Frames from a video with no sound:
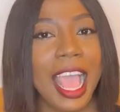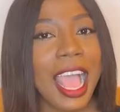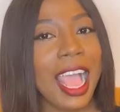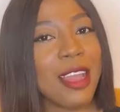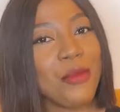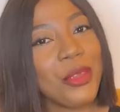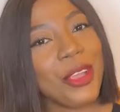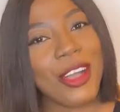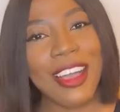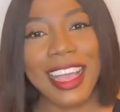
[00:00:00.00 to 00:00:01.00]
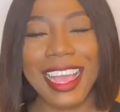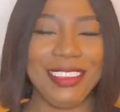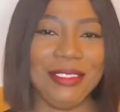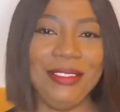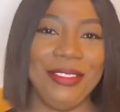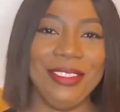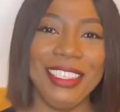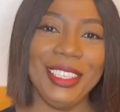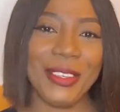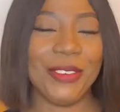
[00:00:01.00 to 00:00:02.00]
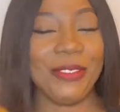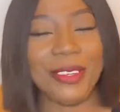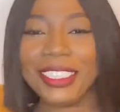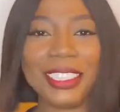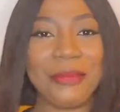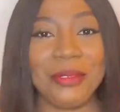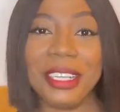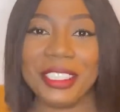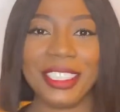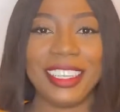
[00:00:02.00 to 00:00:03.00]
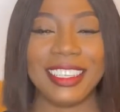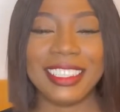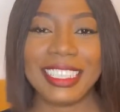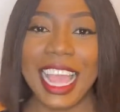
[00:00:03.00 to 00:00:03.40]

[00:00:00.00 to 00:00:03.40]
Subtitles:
and we all have first impressions.